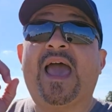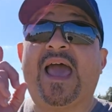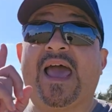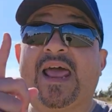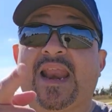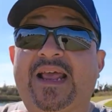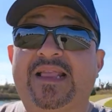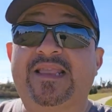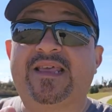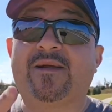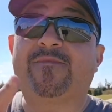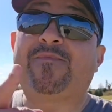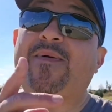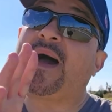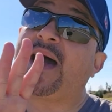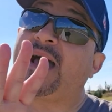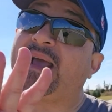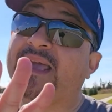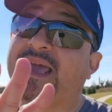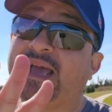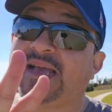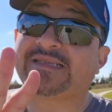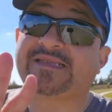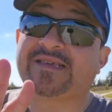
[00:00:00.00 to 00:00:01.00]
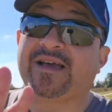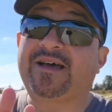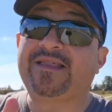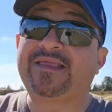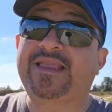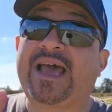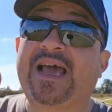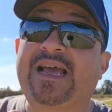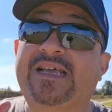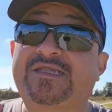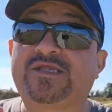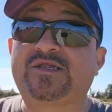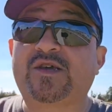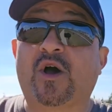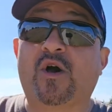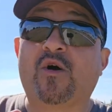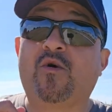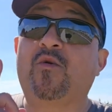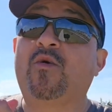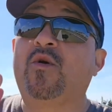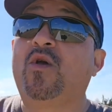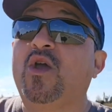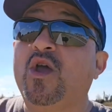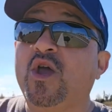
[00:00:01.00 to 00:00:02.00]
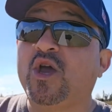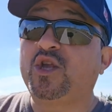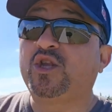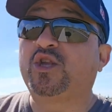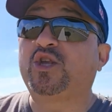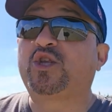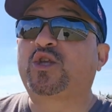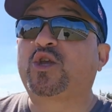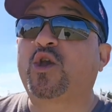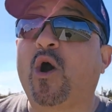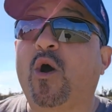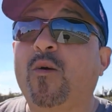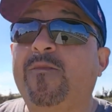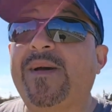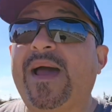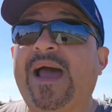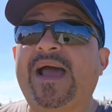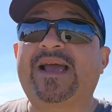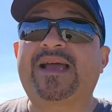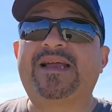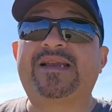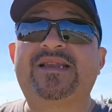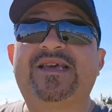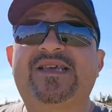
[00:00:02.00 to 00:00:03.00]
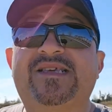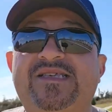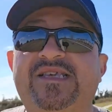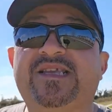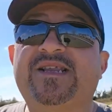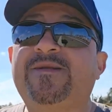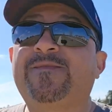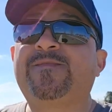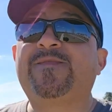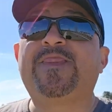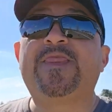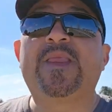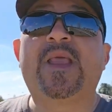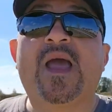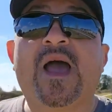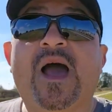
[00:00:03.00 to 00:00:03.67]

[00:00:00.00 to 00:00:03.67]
and I did a podcast on that, so just go back and listen.